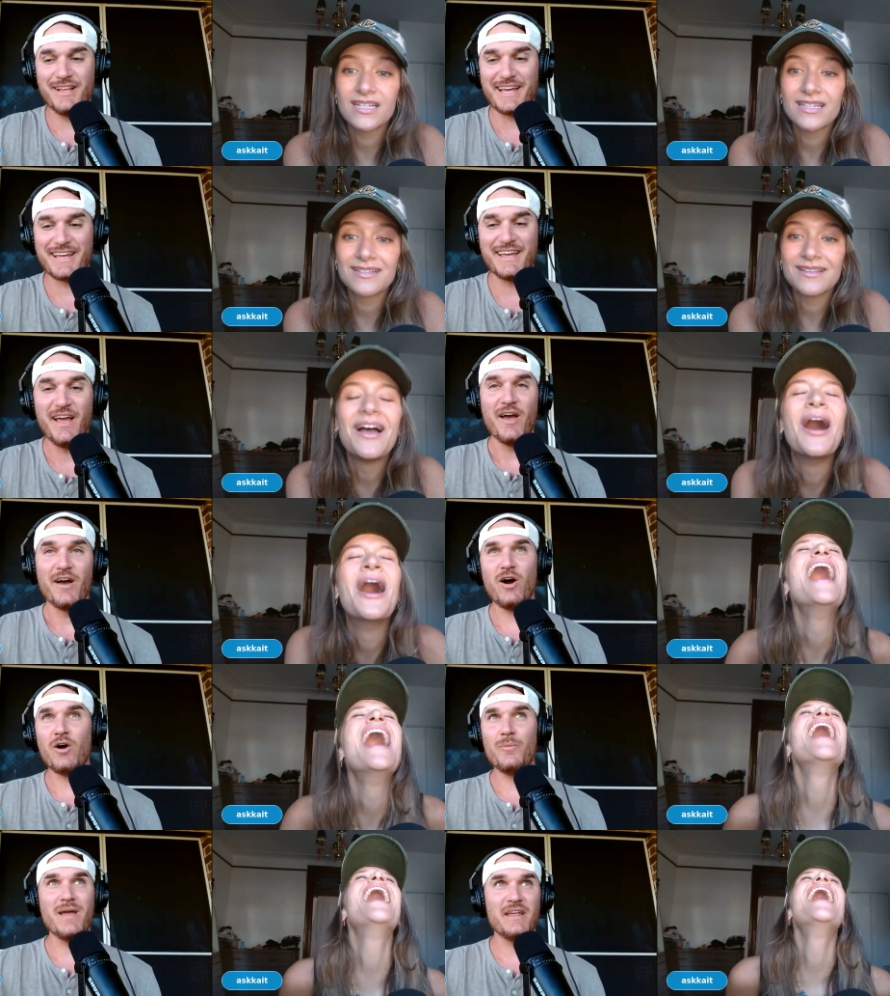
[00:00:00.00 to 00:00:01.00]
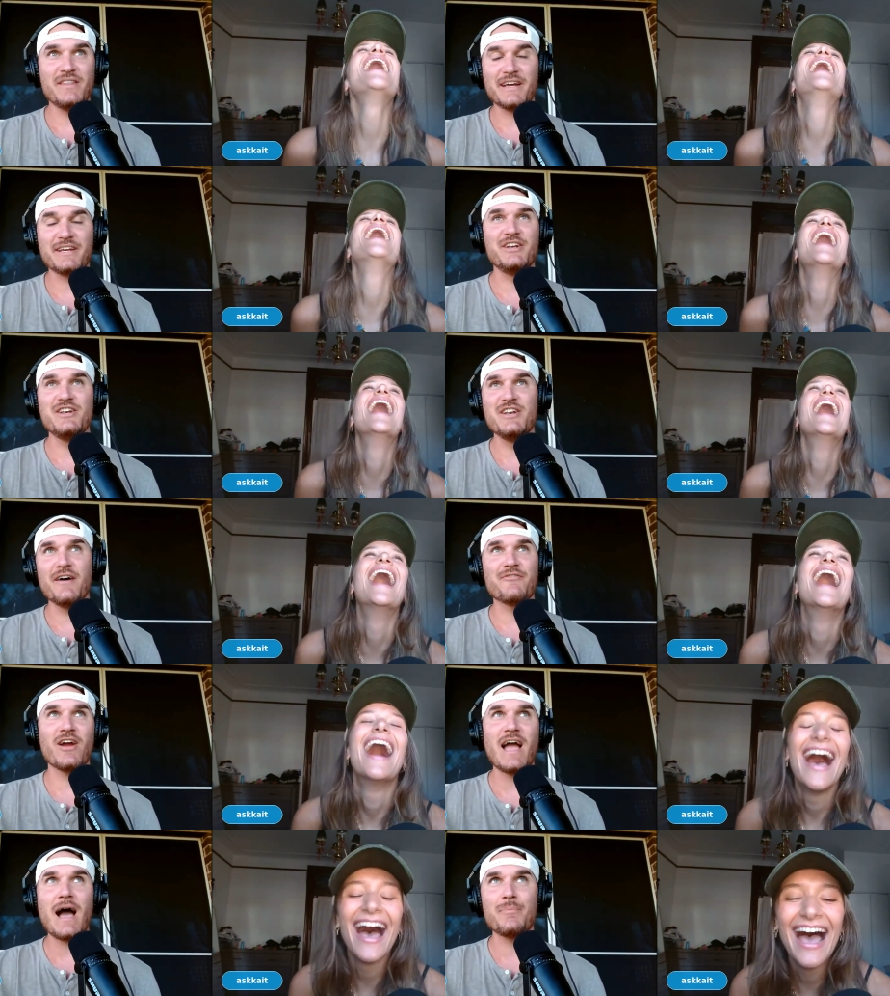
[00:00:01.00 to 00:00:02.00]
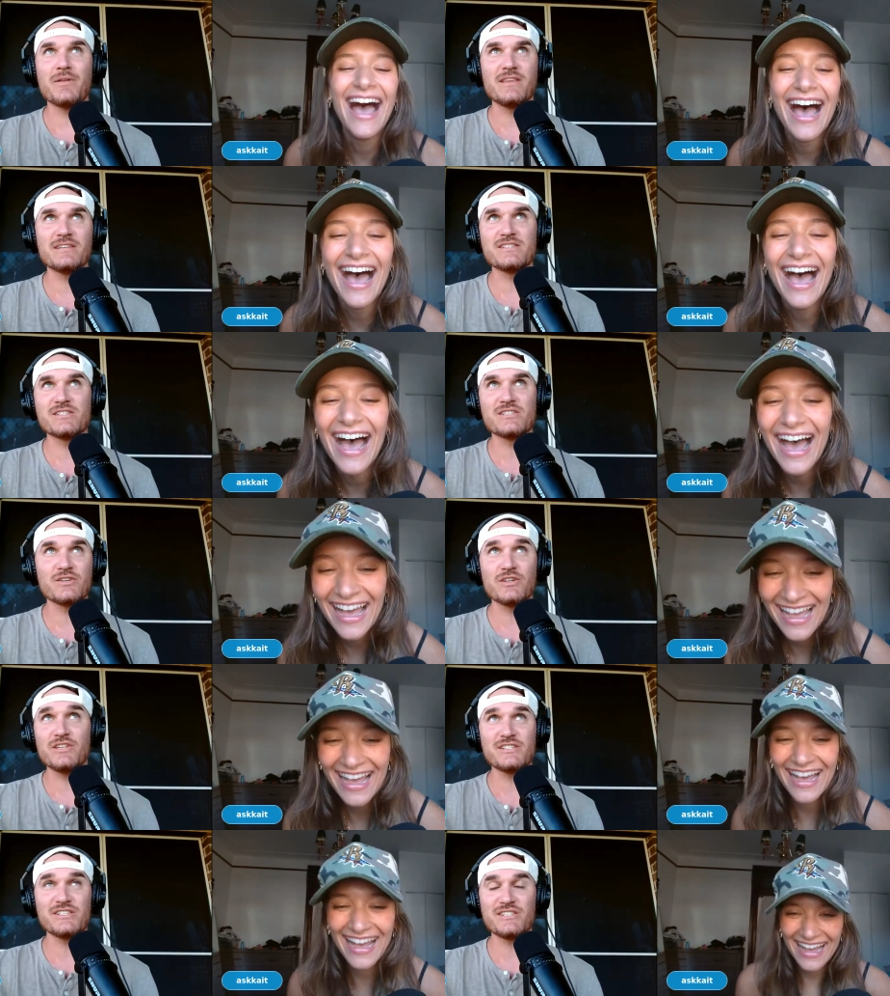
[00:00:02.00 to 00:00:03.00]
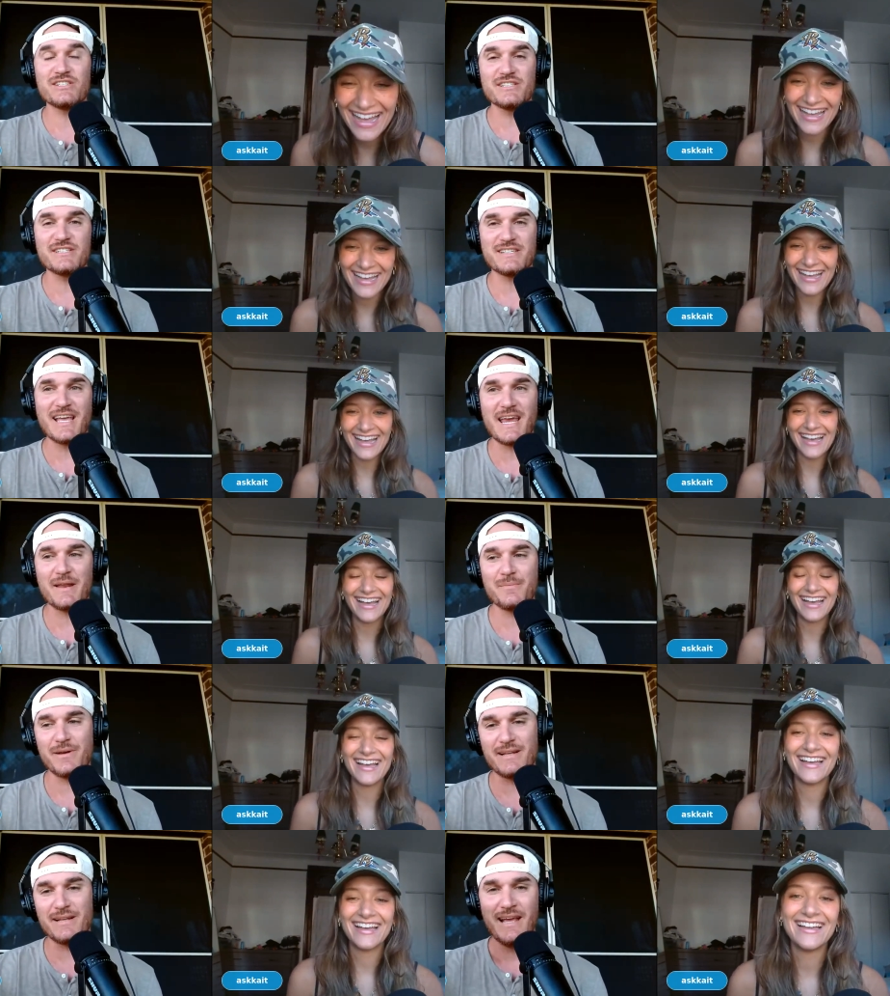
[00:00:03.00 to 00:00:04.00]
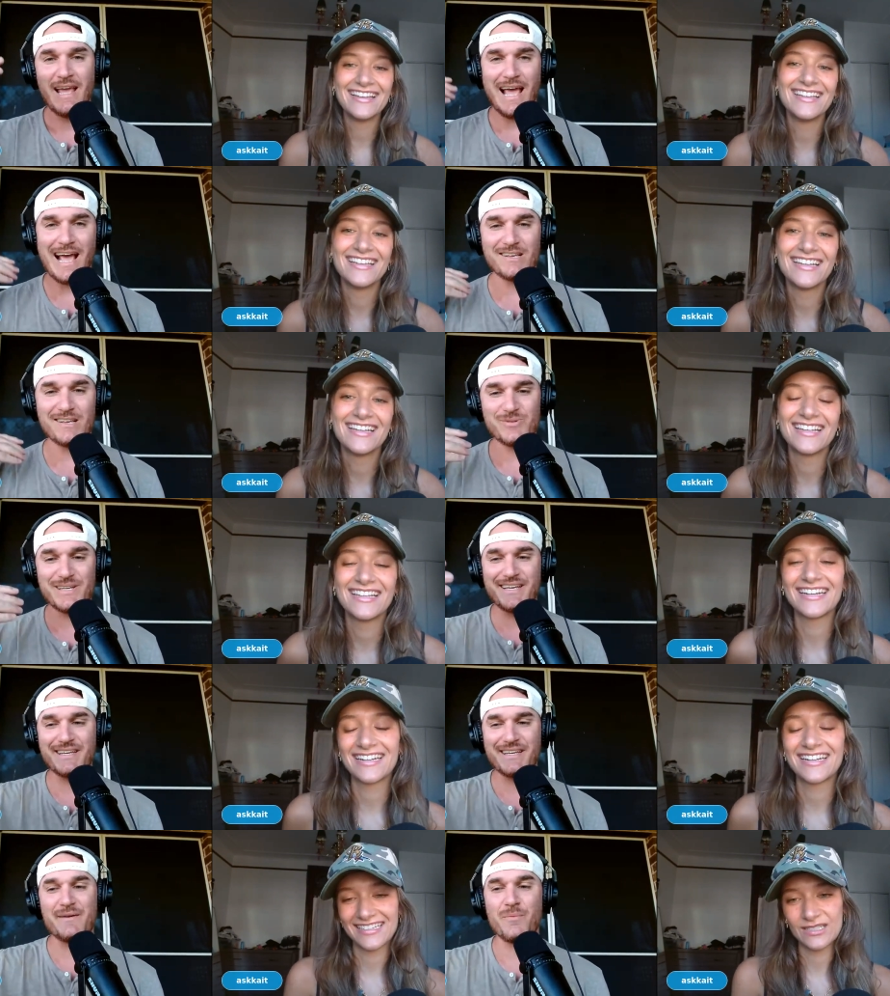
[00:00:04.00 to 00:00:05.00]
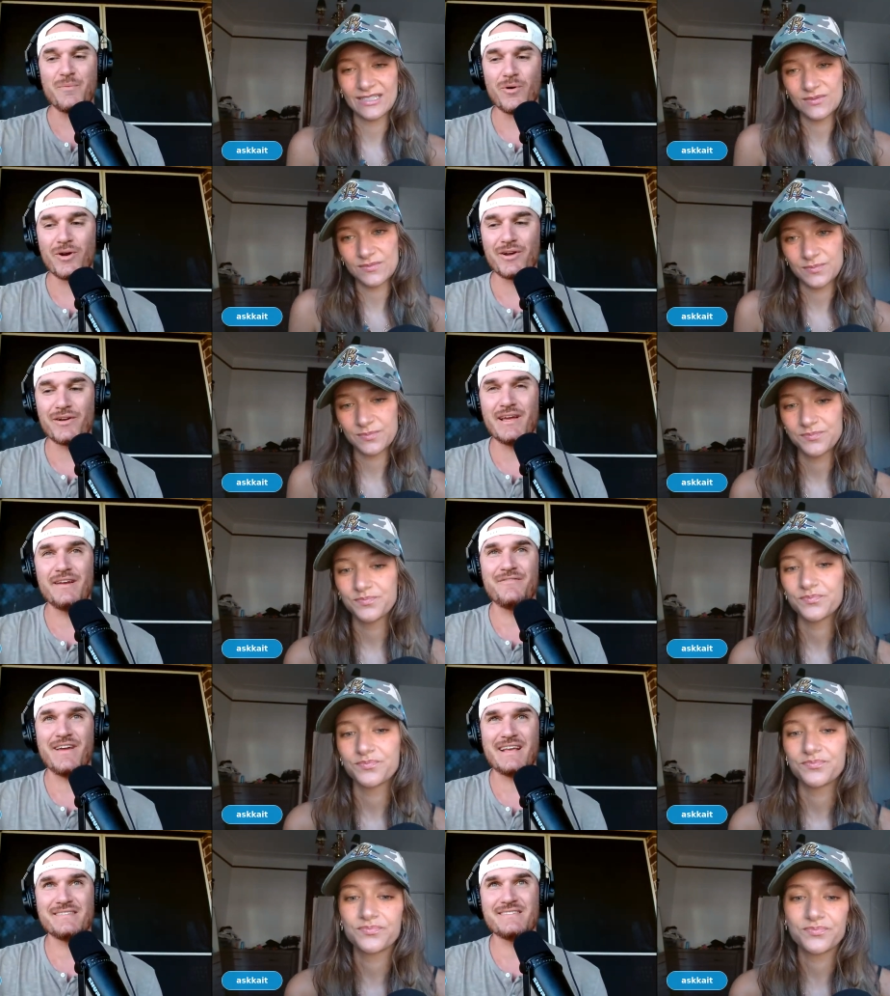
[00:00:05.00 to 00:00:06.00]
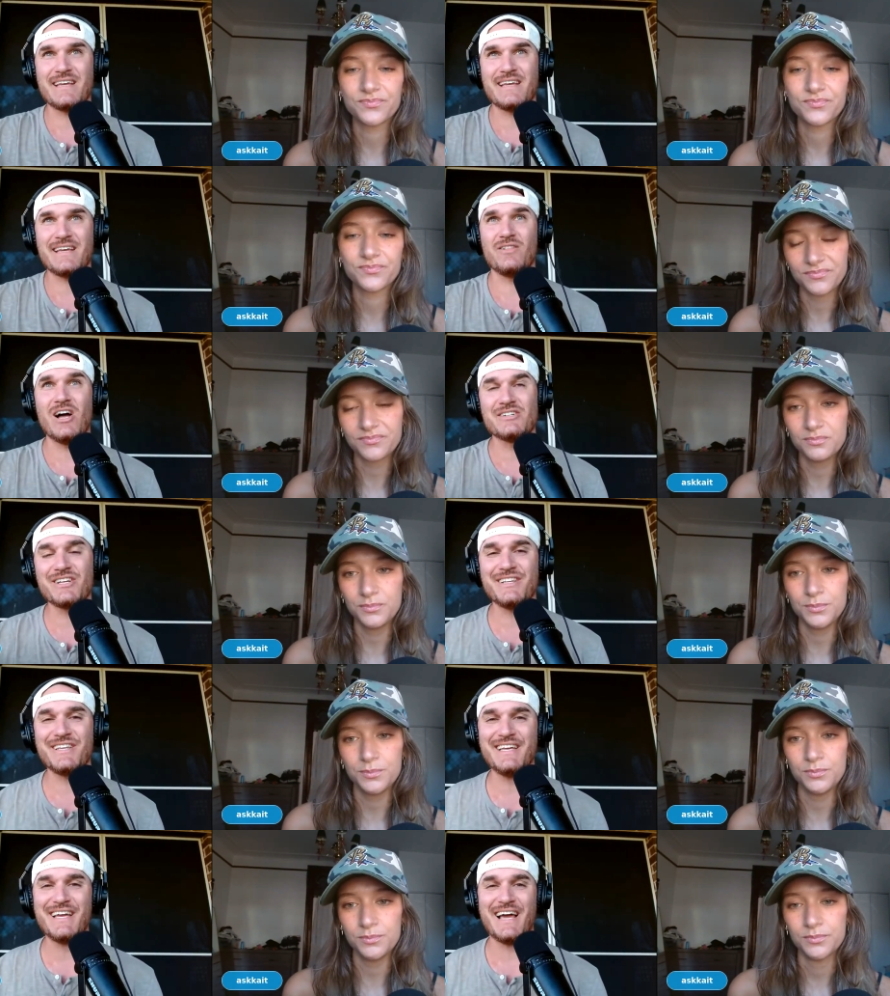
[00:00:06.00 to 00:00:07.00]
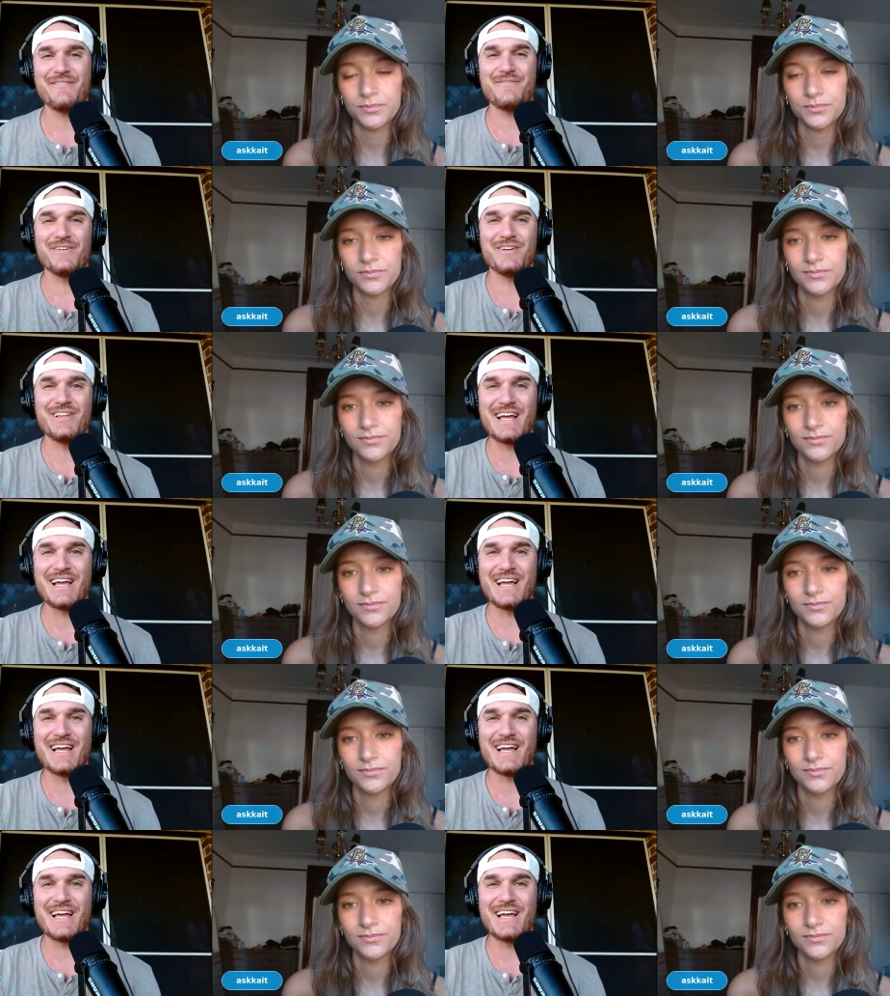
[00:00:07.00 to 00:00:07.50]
Speaker 1: like oh man that could never happen this is this is insane but as we get more advanced technologically i feel